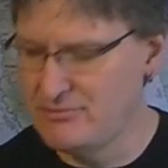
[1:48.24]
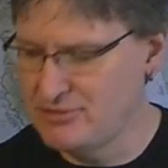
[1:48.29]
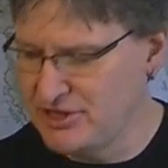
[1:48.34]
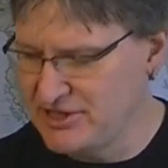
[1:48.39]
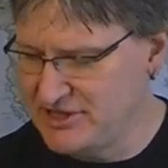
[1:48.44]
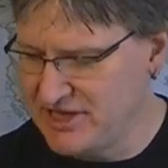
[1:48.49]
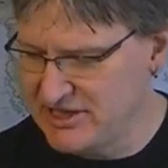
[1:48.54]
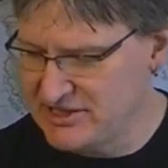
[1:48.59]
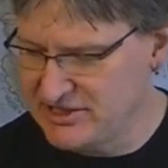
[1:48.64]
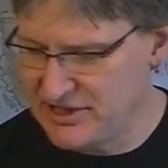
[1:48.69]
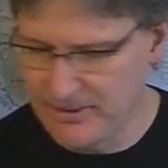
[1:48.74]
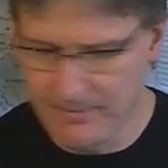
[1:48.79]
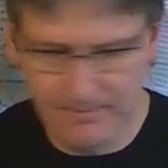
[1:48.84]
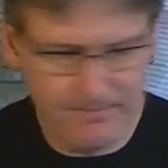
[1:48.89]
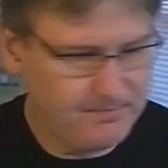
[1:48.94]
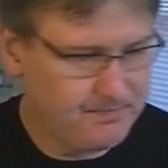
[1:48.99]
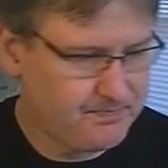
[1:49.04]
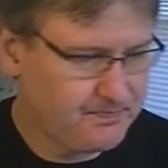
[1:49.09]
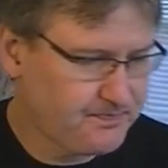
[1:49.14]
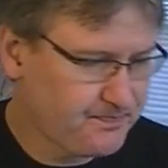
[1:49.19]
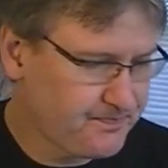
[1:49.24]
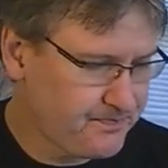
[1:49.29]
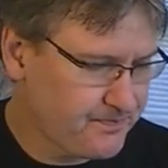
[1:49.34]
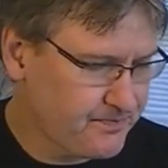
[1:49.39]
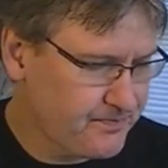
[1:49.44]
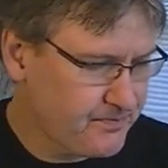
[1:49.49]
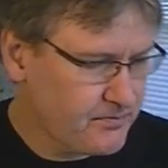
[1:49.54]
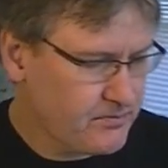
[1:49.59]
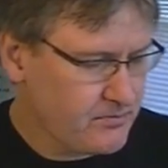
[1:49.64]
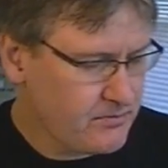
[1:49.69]
Pretty tasty.
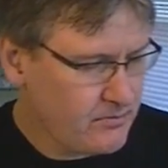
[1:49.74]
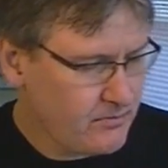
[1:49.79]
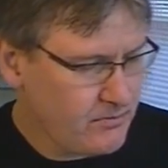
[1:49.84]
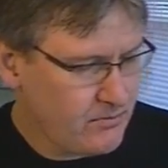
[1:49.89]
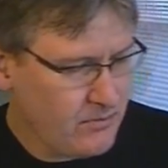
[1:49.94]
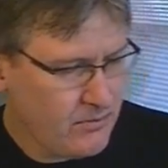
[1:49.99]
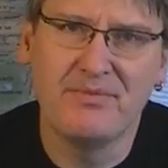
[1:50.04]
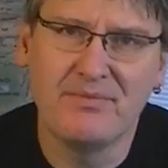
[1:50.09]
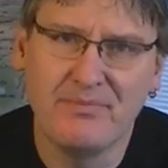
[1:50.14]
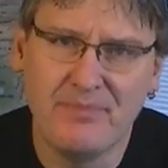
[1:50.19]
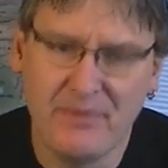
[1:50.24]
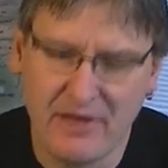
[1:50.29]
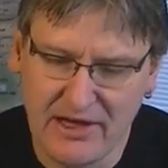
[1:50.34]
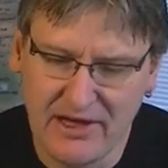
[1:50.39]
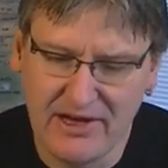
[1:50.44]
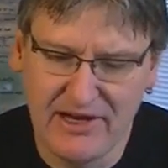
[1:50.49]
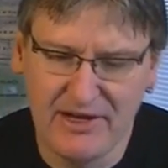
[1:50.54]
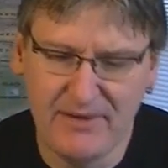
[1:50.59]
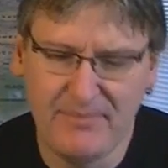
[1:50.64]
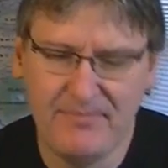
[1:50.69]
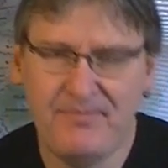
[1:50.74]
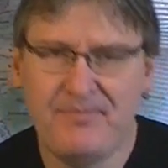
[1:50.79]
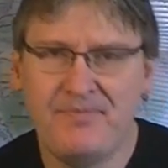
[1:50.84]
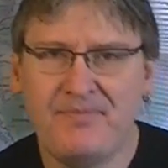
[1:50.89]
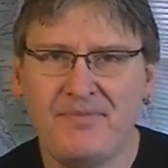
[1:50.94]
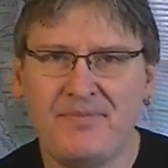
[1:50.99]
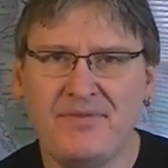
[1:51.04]
I got